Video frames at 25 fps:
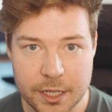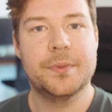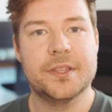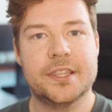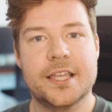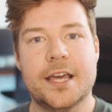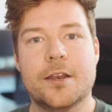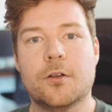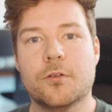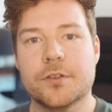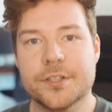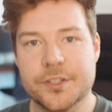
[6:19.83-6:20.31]
But
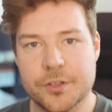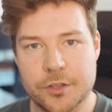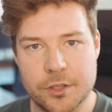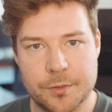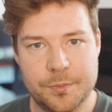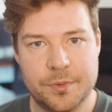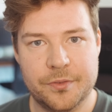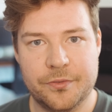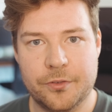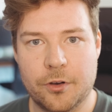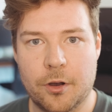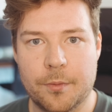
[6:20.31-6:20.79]
then also the
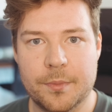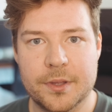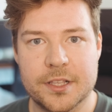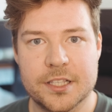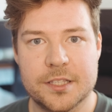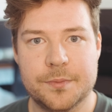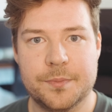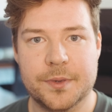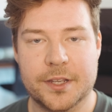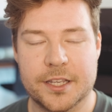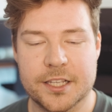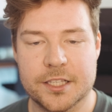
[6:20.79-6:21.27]

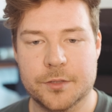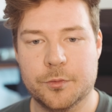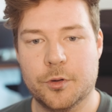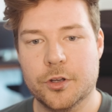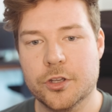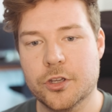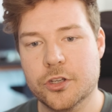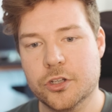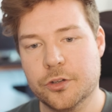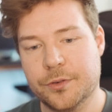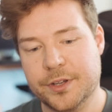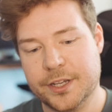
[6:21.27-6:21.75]
performance, because what
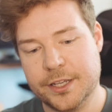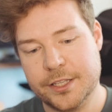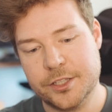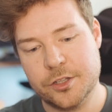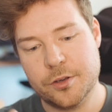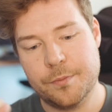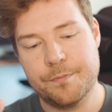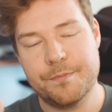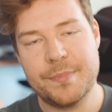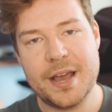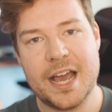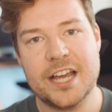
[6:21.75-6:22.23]
you're doing is
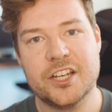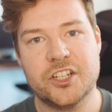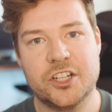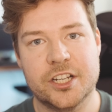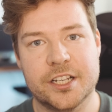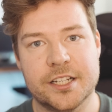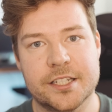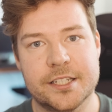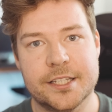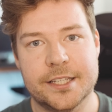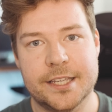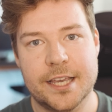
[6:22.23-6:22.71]
you're
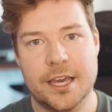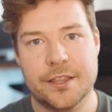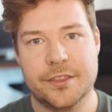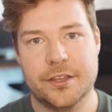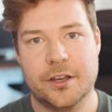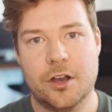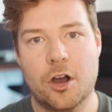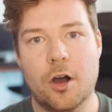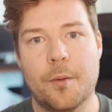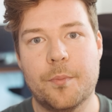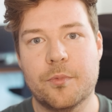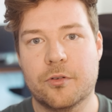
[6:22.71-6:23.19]
batching
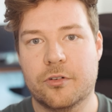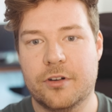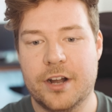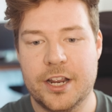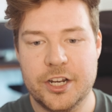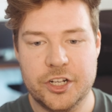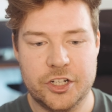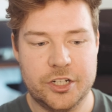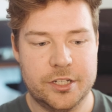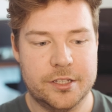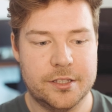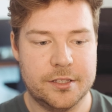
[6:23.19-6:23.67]
together
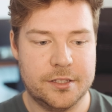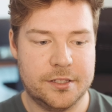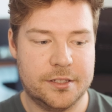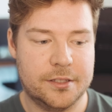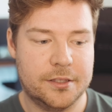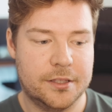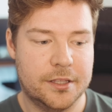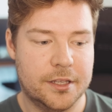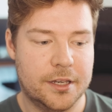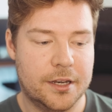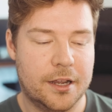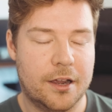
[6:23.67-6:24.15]
operations
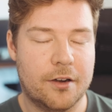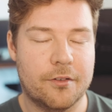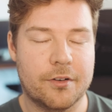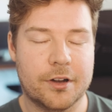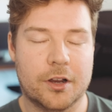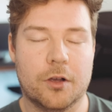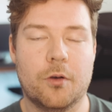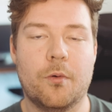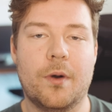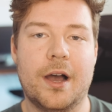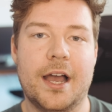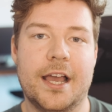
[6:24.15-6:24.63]
that are
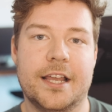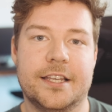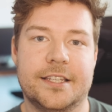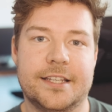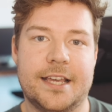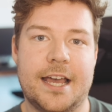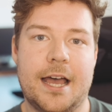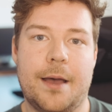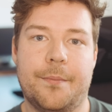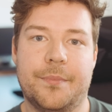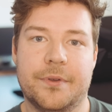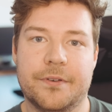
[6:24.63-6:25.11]
required to
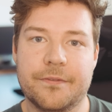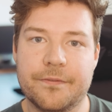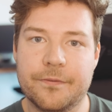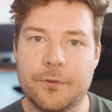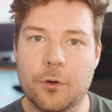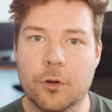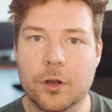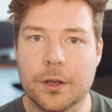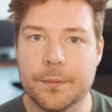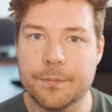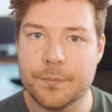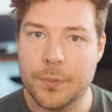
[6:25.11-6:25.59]
happen
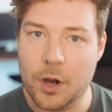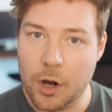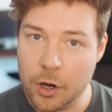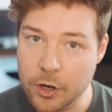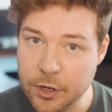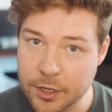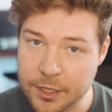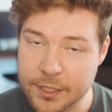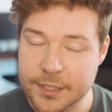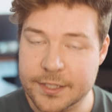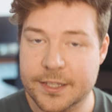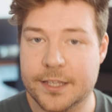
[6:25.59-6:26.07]
for
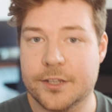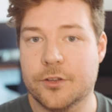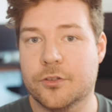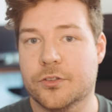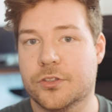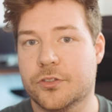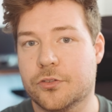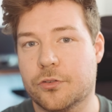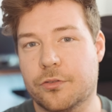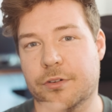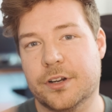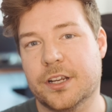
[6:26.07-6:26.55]
components, and you're
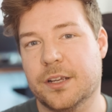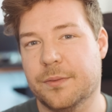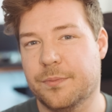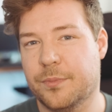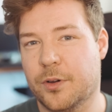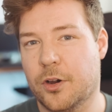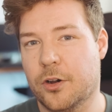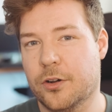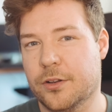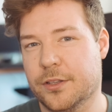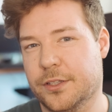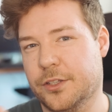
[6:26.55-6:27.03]
storing
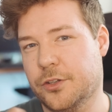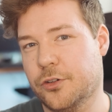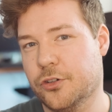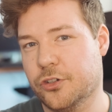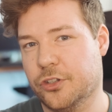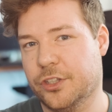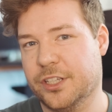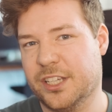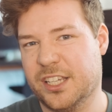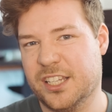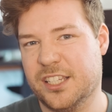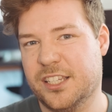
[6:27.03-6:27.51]
components
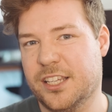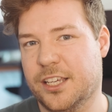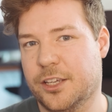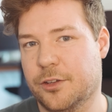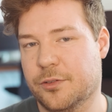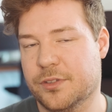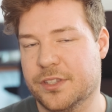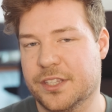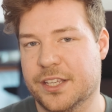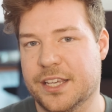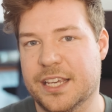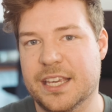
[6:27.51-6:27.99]
usually
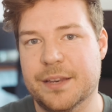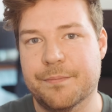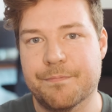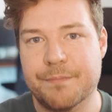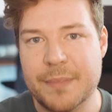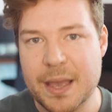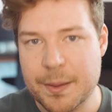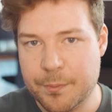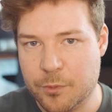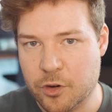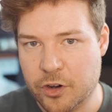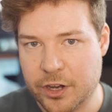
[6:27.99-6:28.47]
contiguously in
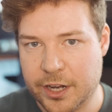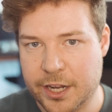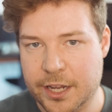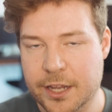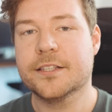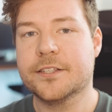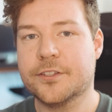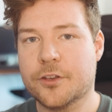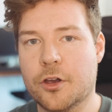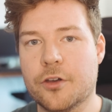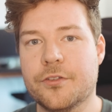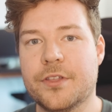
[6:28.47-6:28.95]
memory,
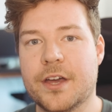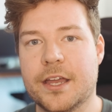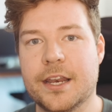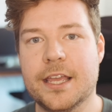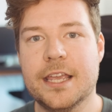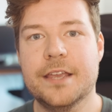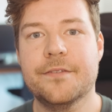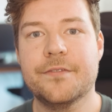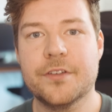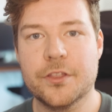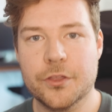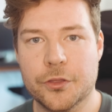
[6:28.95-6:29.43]
so that
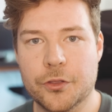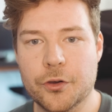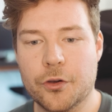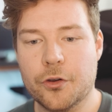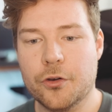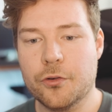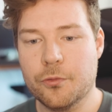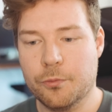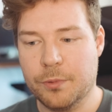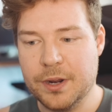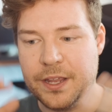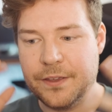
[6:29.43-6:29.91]
even
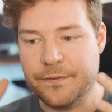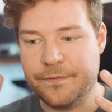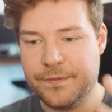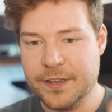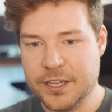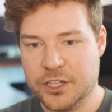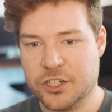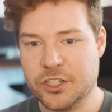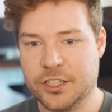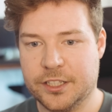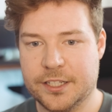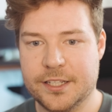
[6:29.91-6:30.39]
though we
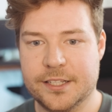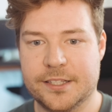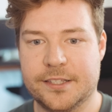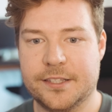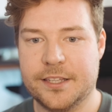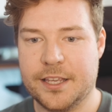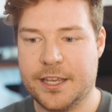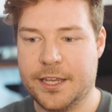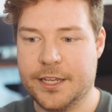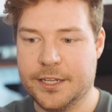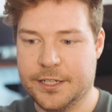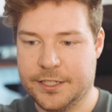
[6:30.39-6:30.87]
visually
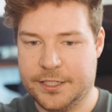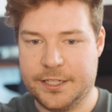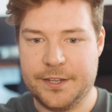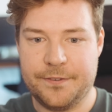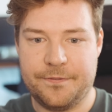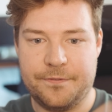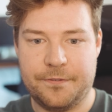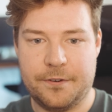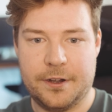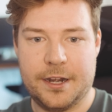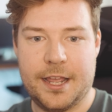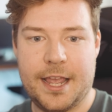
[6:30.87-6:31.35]
see
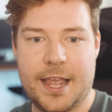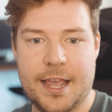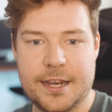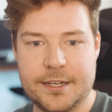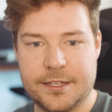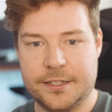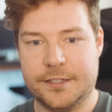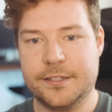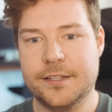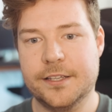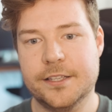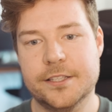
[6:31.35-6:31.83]
different
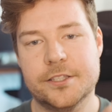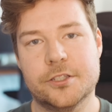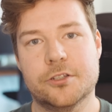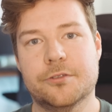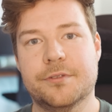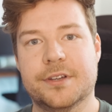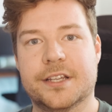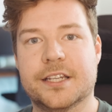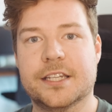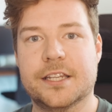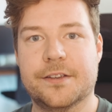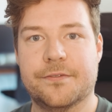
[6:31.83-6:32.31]
entities
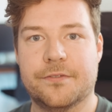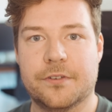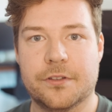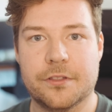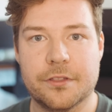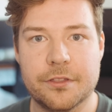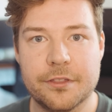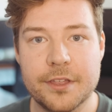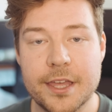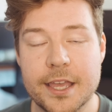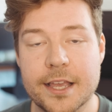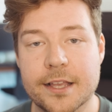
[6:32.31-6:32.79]
doing
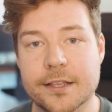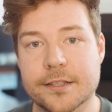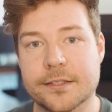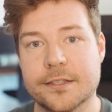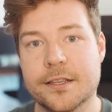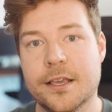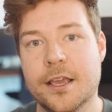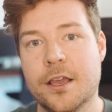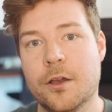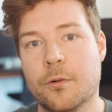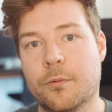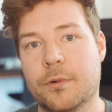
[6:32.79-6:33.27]
different things, things,
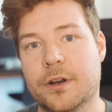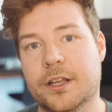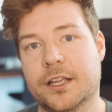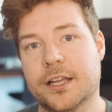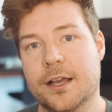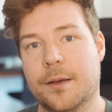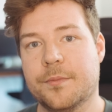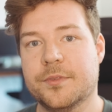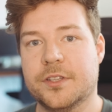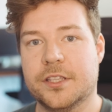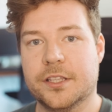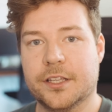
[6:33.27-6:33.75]
when it
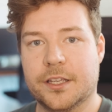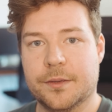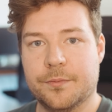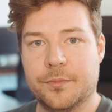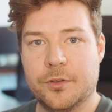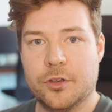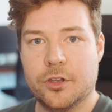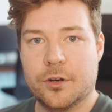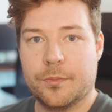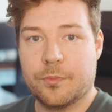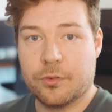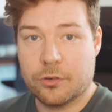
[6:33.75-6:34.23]
comes to the
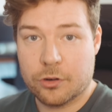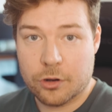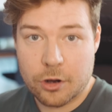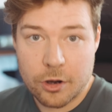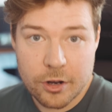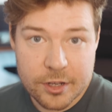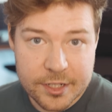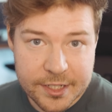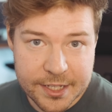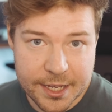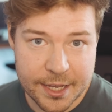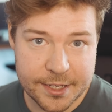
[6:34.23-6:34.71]
computer
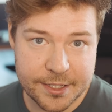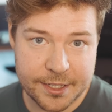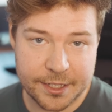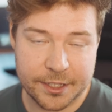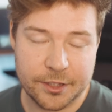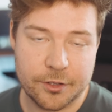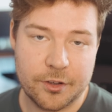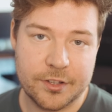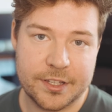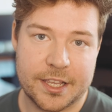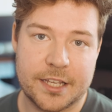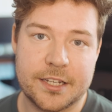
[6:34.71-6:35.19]
processing
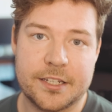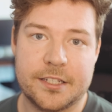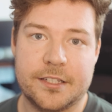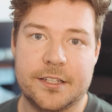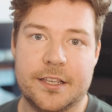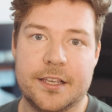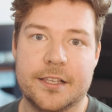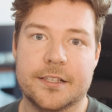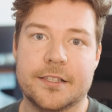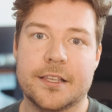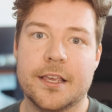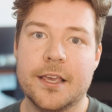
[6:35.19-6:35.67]
those
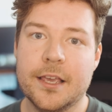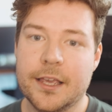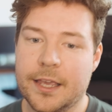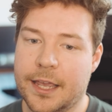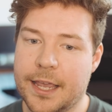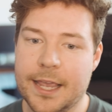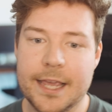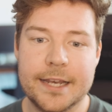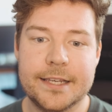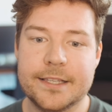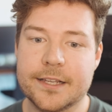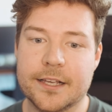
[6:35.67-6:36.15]
entities,
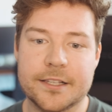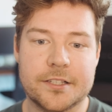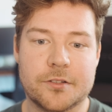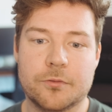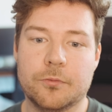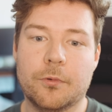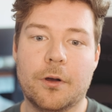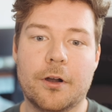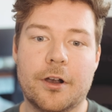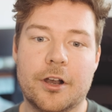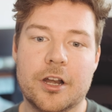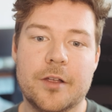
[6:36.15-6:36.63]
it doesn't
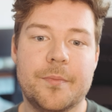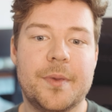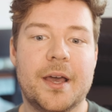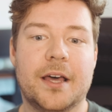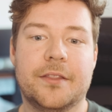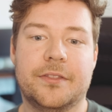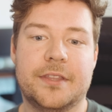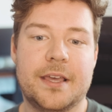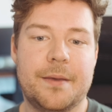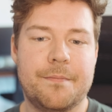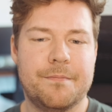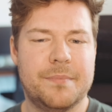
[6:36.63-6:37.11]
worry
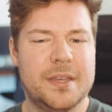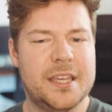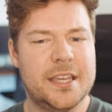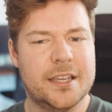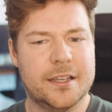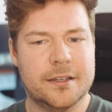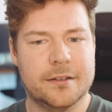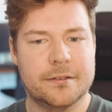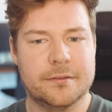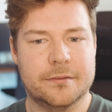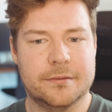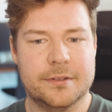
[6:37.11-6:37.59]
about them
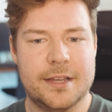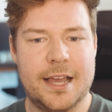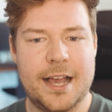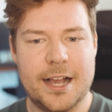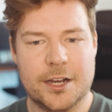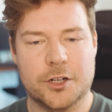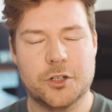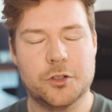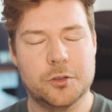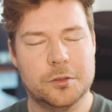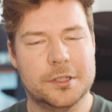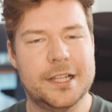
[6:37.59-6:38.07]
being
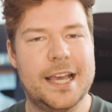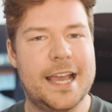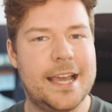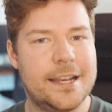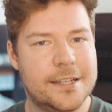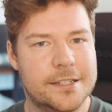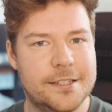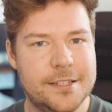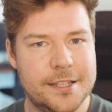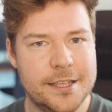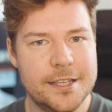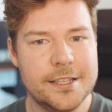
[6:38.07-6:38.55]
actual
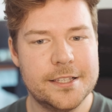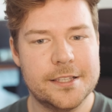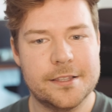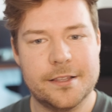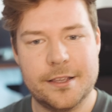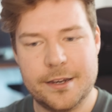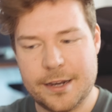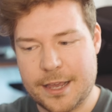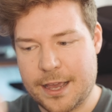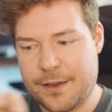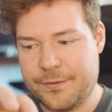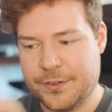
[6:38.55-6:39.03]
entities and
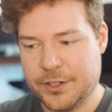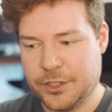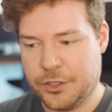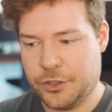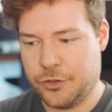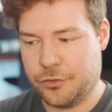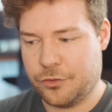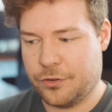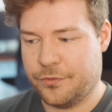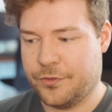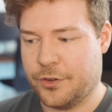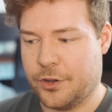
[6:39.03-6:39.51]
then having to
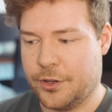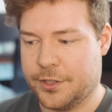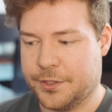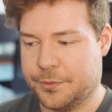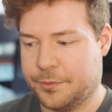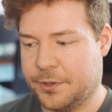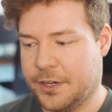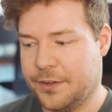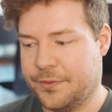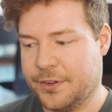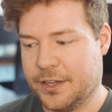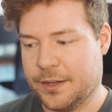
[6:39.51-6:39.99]
traverse
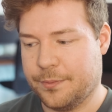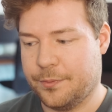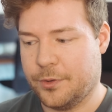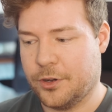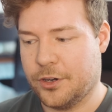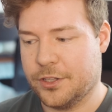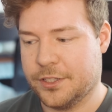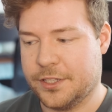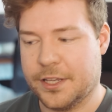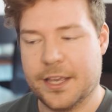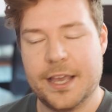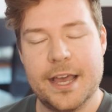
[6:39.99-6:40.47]
whatever
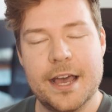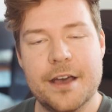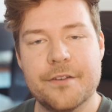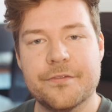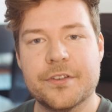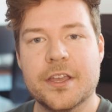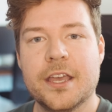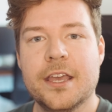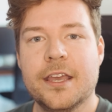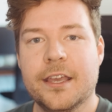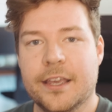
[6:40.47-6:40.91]
components they have.